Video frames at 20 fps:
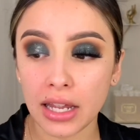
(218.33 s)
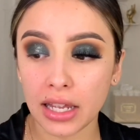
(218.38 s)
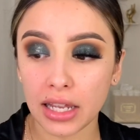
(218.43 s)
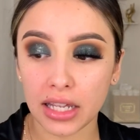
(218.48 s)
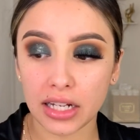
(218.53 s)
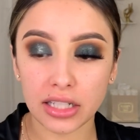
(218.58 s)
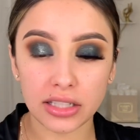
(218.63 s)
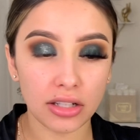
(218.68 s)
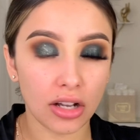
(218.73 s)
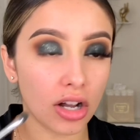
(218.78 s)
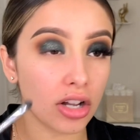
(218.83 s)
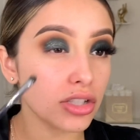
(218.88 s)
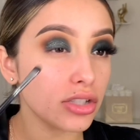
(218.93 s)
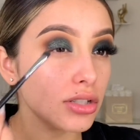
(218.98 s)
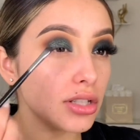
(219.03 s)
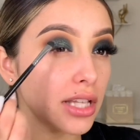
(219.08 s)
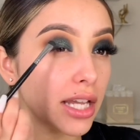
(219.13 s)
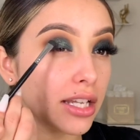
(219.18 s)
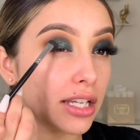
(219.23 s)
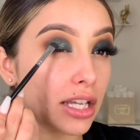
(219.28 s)
It is also
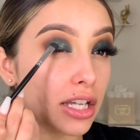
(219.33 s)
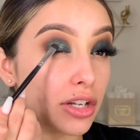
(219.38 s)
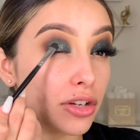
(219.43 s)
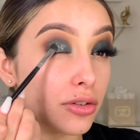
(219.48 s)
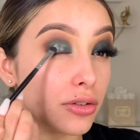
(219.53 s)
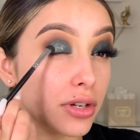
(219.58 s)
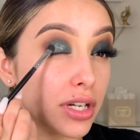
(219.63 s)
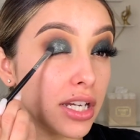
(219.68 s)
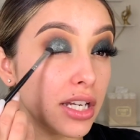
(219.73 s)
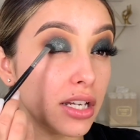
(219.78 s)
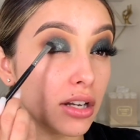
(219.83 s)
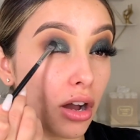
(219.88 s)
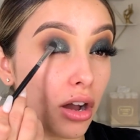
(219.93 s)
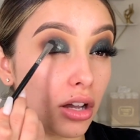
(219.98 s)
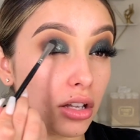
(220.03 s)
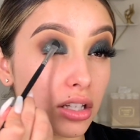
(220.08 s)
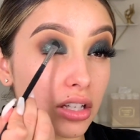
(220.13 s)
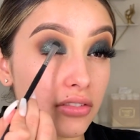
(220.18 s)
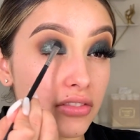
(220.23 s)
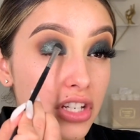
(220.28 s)
like a green
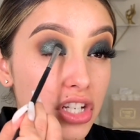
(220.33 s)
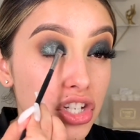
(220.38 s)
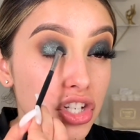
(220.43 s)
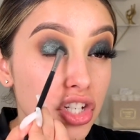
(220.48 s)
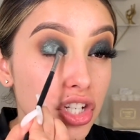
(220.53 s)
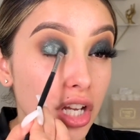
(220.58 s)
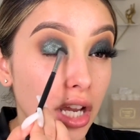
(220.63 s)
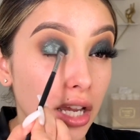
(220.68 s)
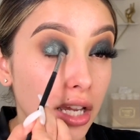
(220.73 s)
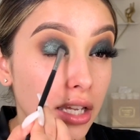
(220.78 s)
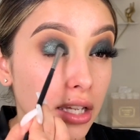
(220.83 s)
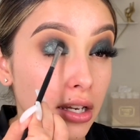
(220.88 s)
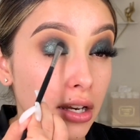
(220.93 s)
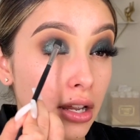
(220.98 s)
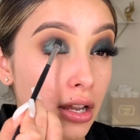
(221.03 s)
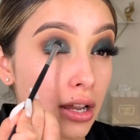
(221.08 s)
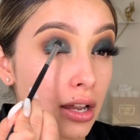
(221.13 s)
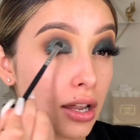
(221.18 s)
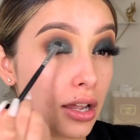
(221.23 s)
olivey shade.